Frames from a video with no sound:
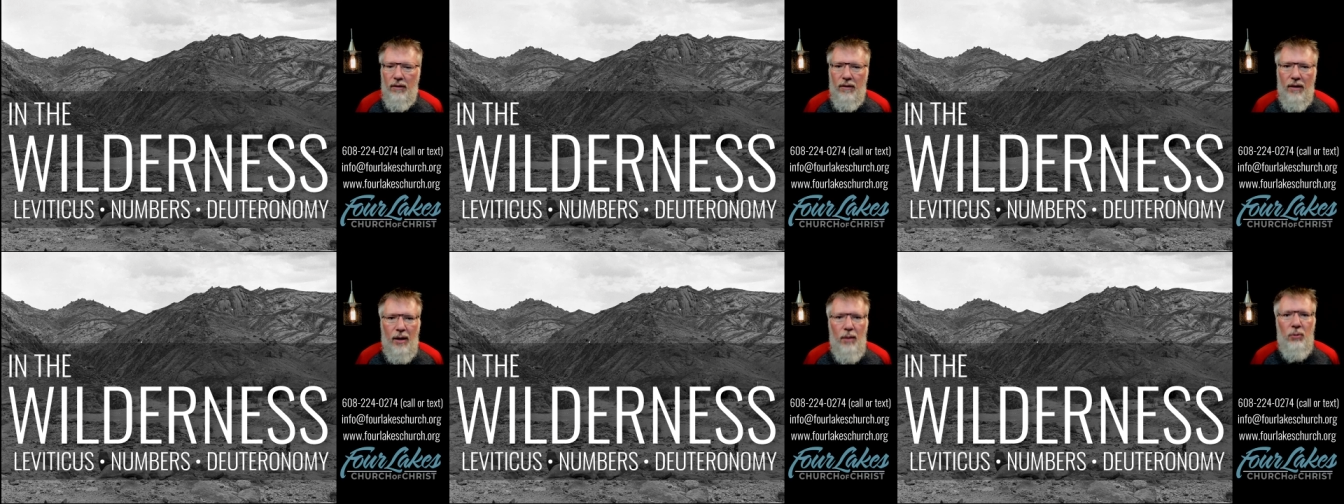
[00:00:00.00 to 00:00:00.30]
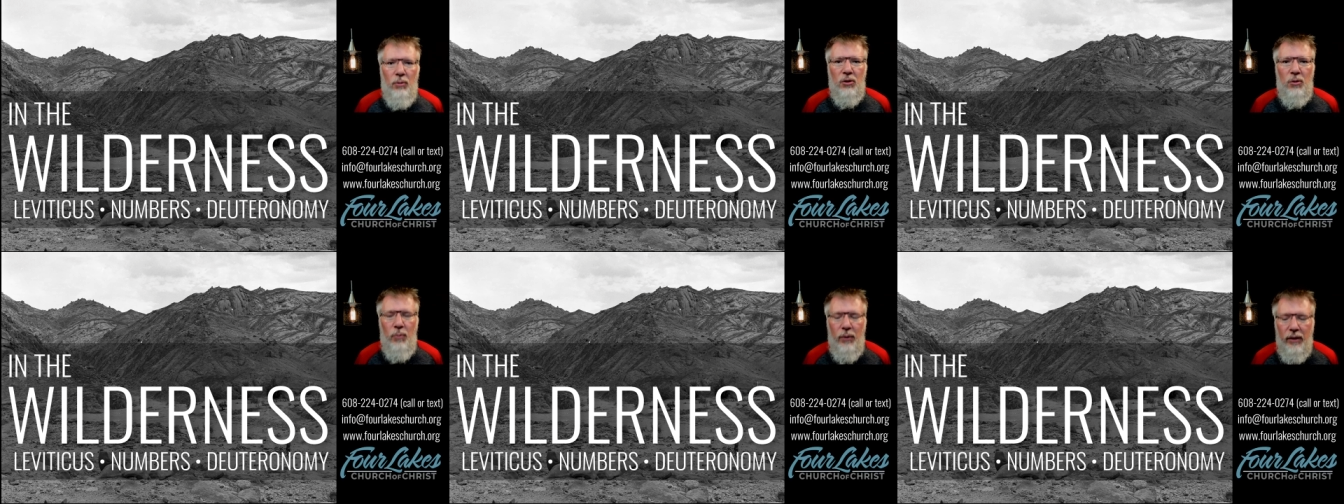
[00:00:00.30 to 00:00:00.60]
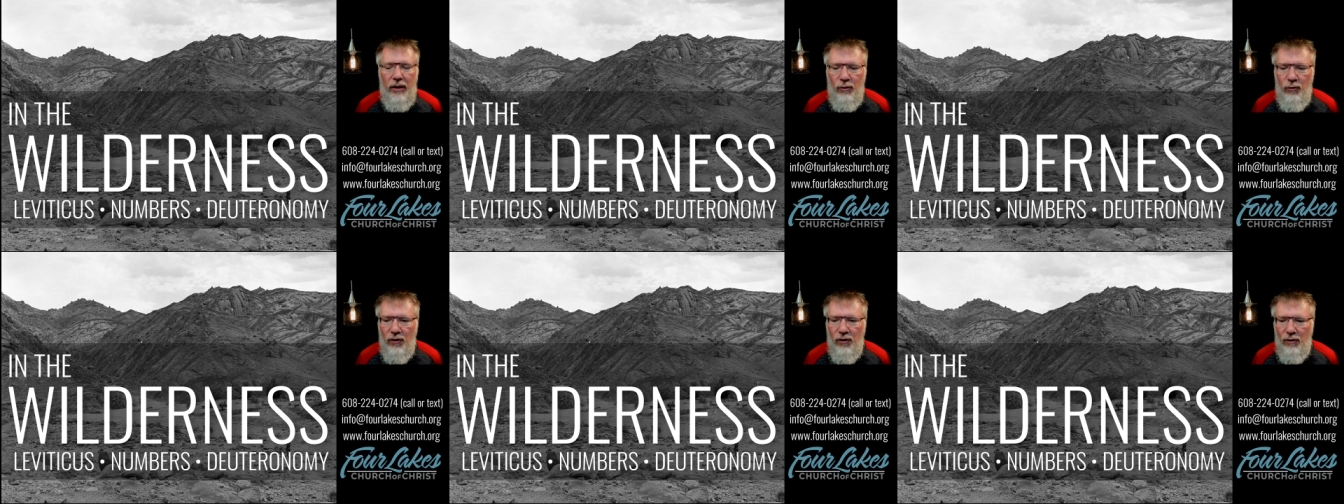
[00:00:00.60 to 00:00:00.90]
able to
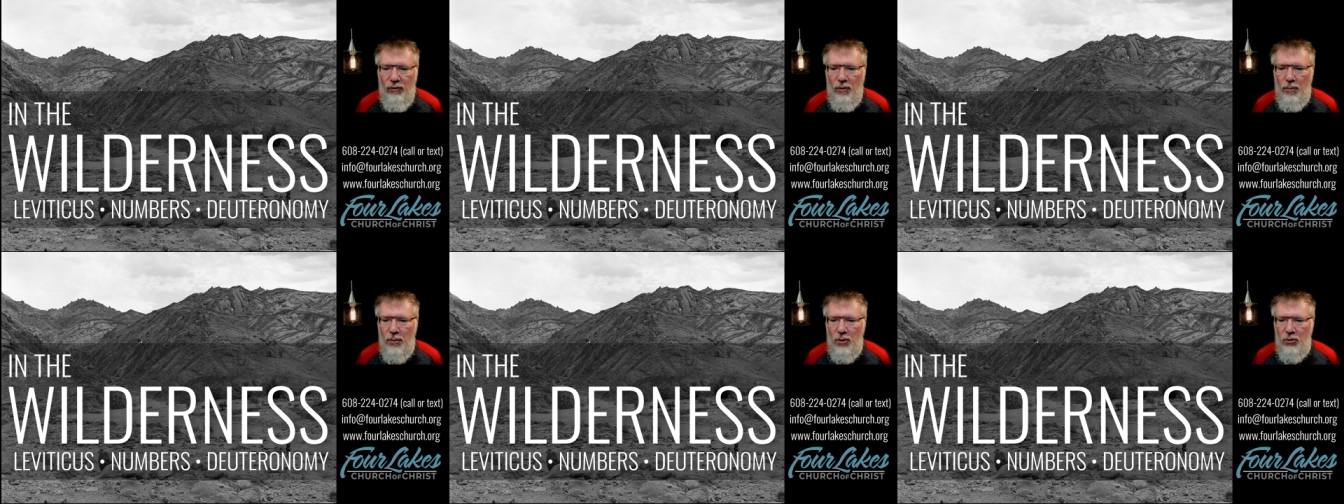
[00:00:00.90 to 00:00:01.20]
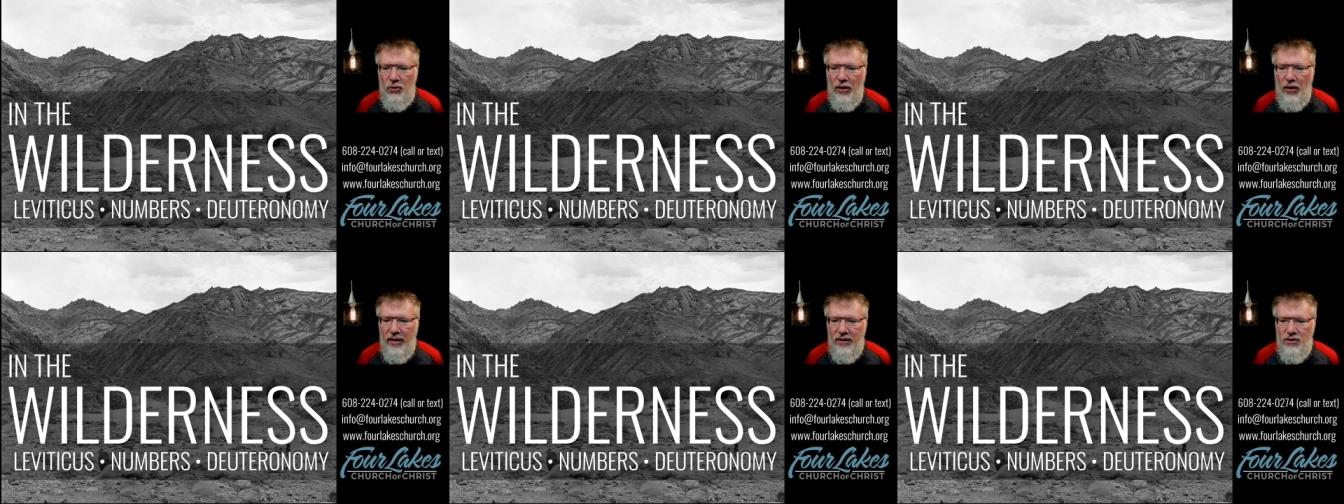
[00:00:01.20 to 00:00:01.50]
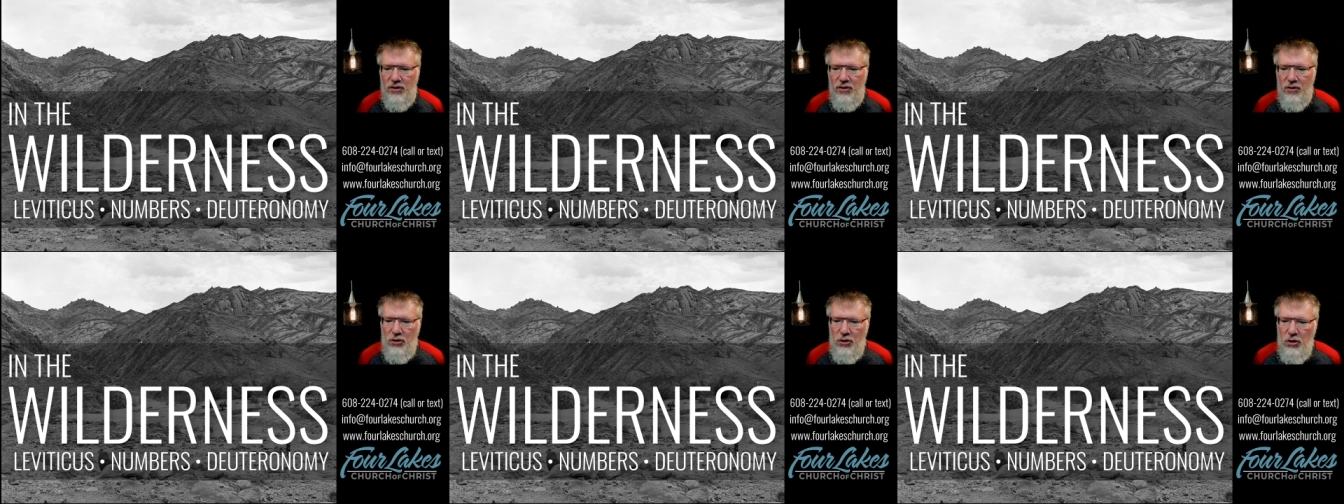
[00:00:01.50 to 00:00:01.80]
benefit from those
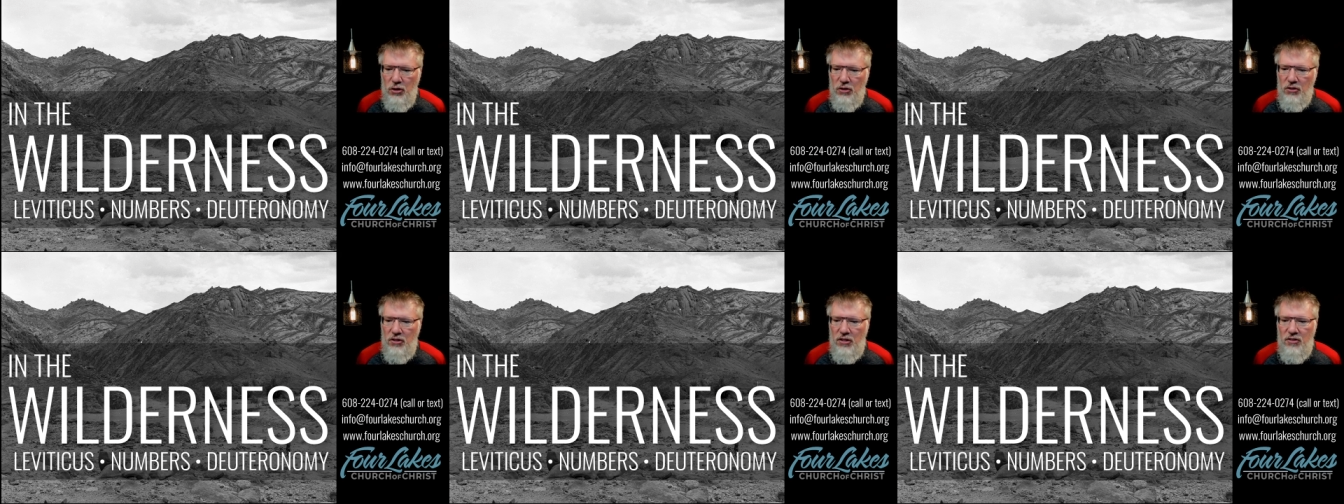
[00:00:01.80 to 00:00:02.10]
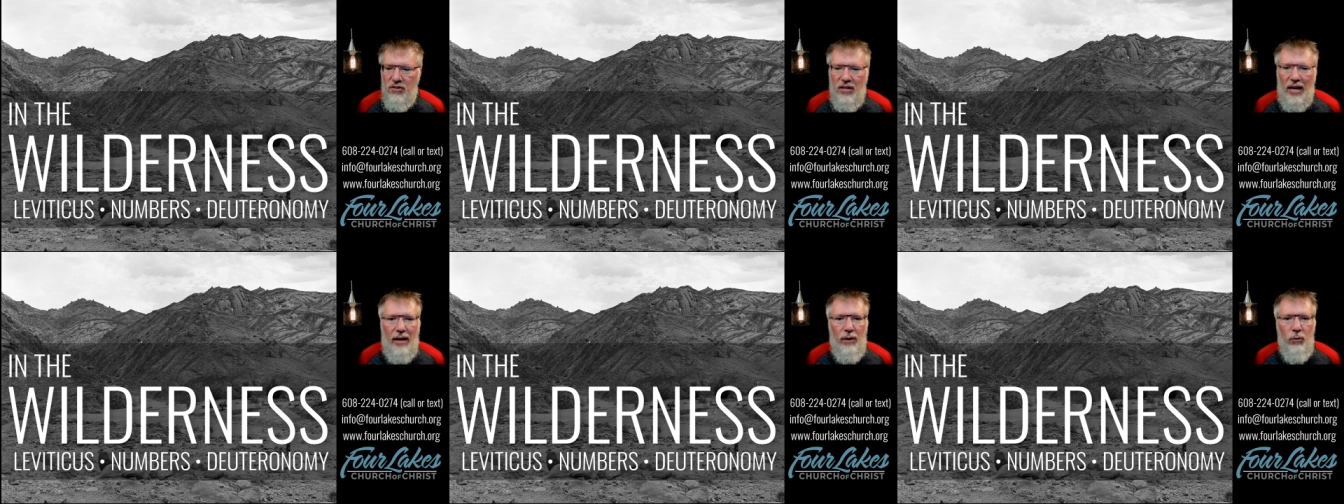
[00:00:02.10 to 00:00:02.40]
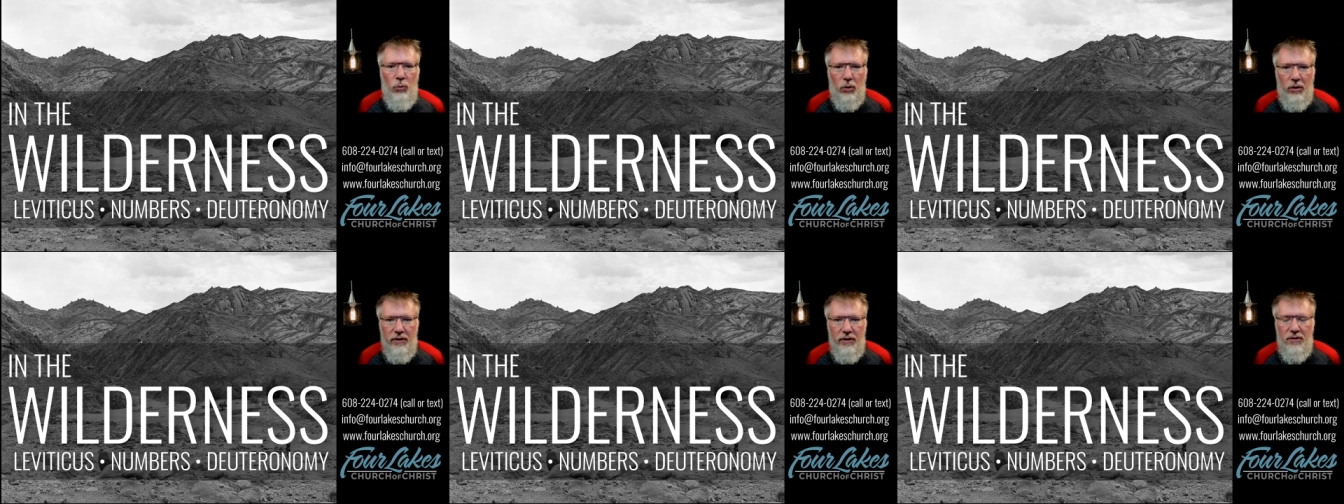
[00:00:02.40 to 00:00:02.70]
lessons just as I
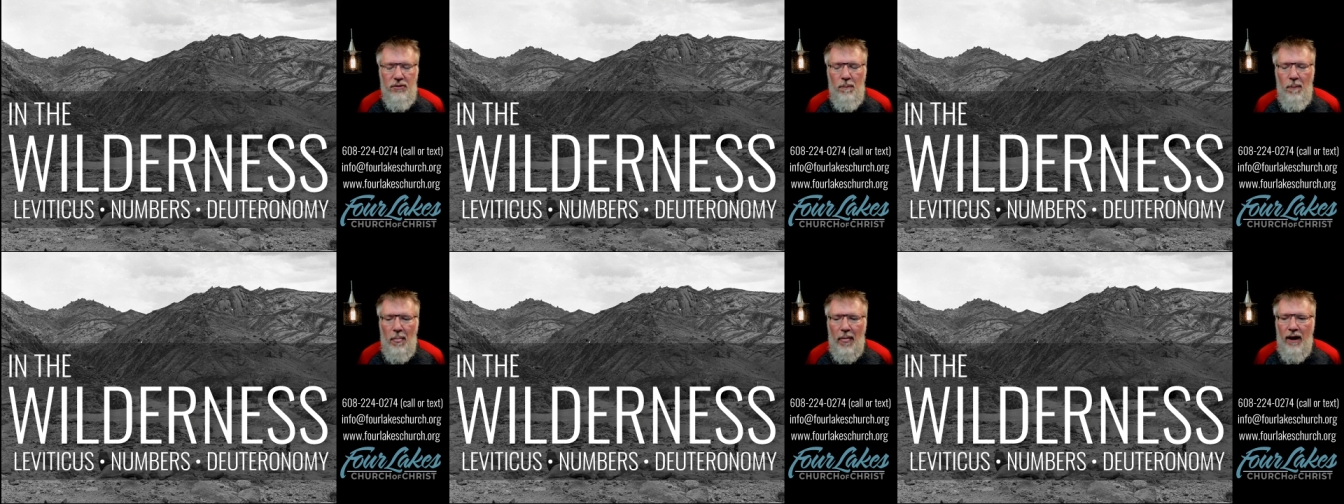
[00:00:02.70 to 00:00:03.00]
was.